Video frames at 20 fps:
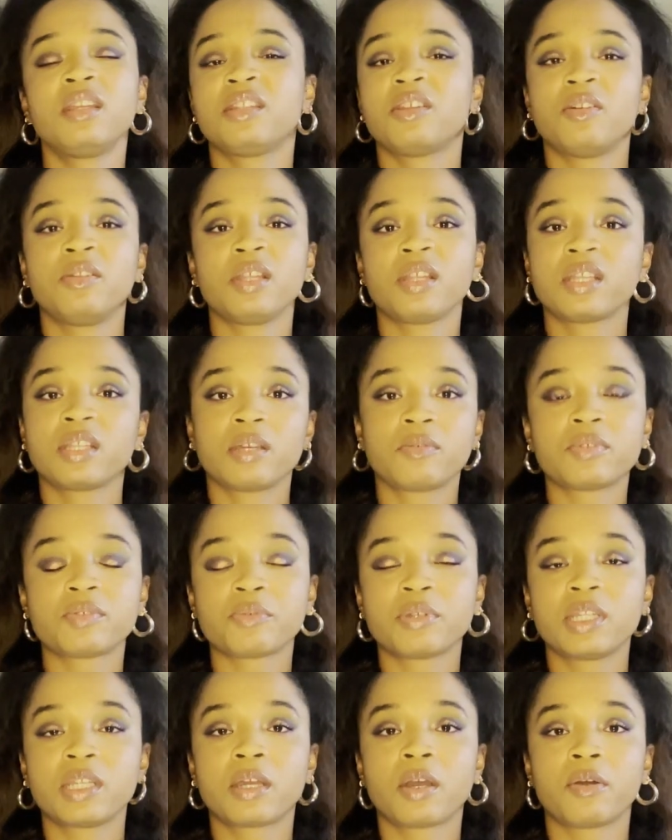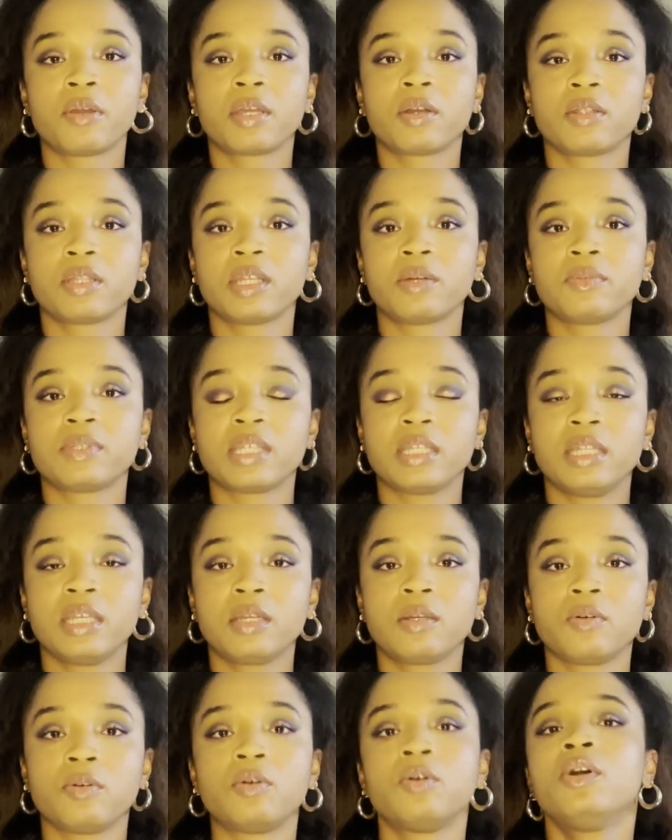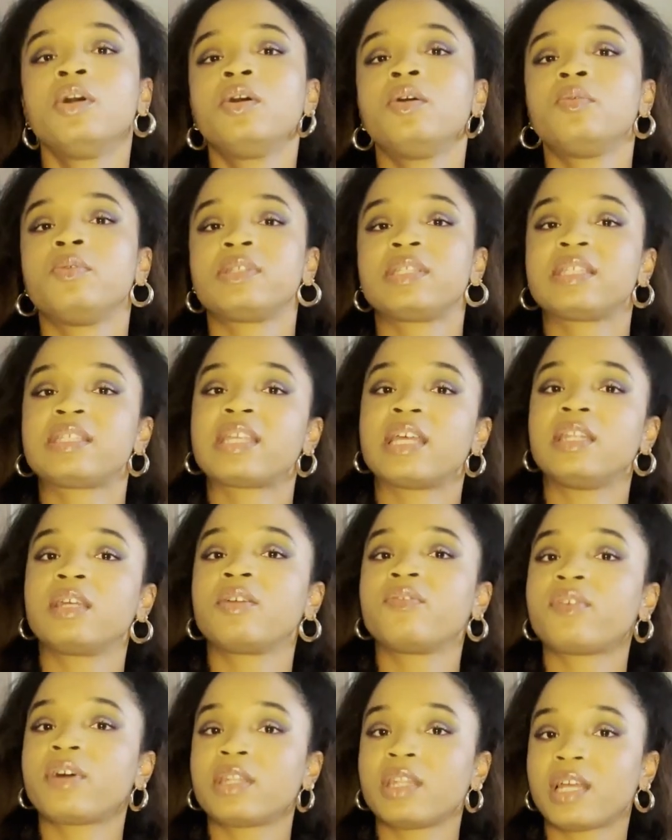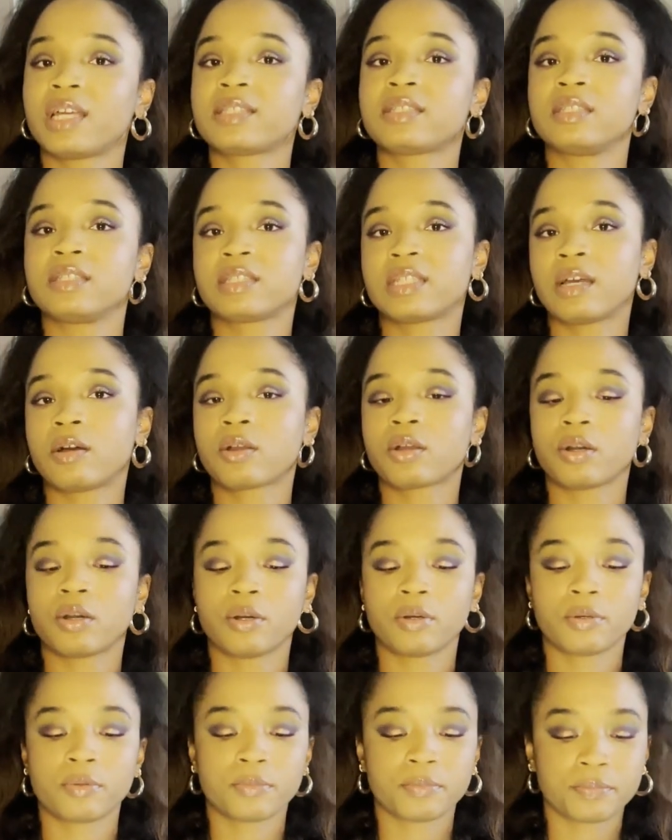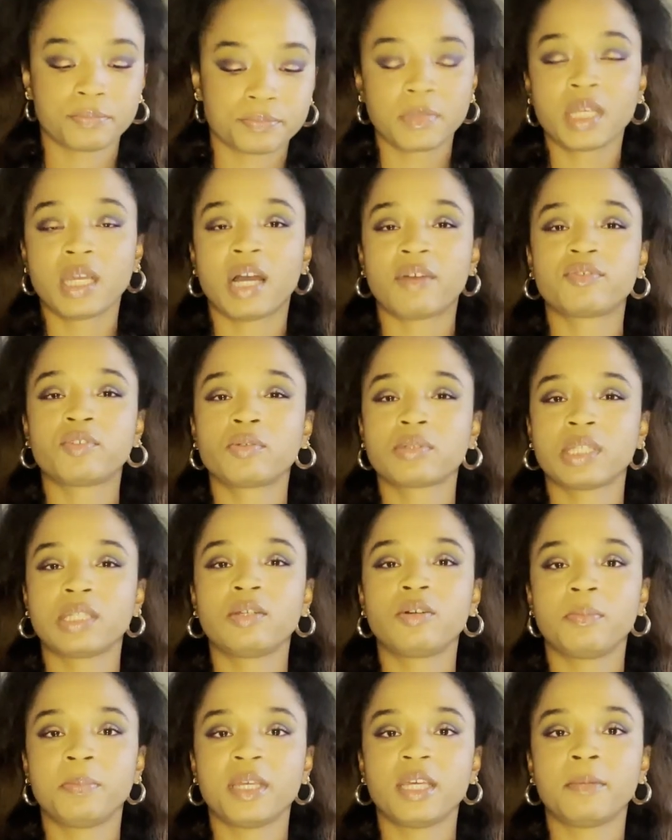the only thing that was really going on that was illegal was the selling of unlicensed alcohol. I've talked a little bit